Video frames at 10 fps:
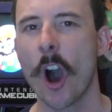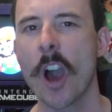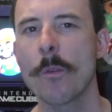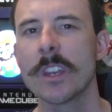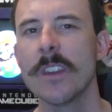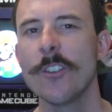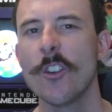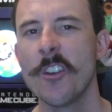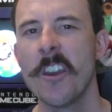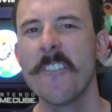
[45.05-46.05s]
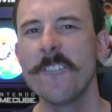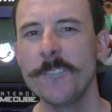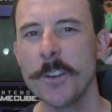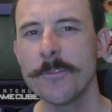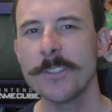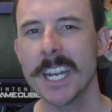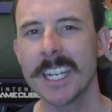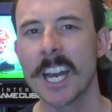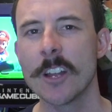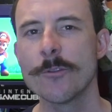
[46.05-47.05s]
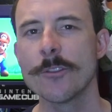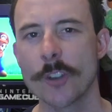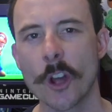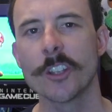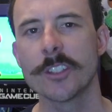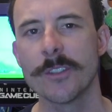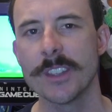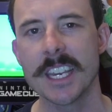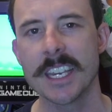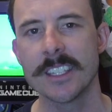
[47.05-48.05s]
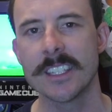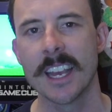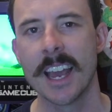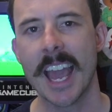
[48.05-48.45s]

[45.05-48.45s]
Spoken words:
I will give you $1,500 for this.